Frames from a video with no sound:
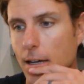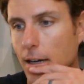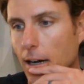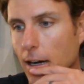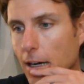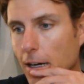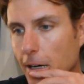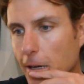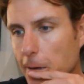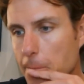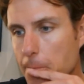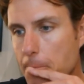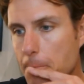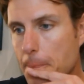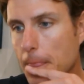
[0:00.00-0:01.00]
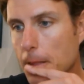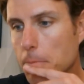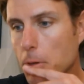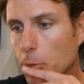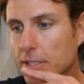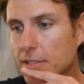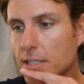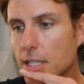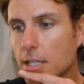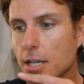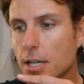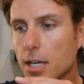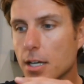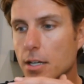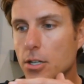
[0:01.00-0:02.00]
Uh, but we see
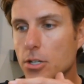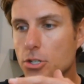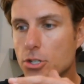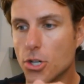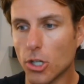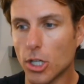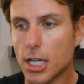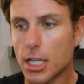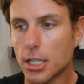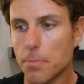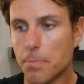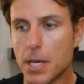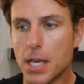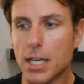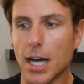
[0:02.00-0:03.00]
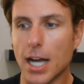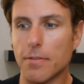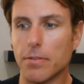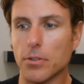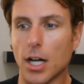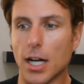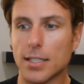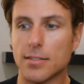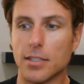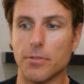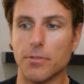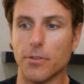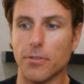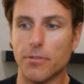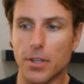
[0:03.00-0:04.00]
that during the peak height velocity
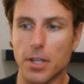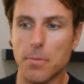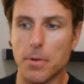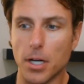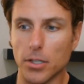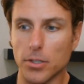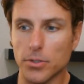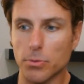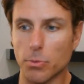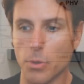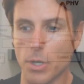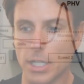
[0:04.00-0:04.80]
for females, we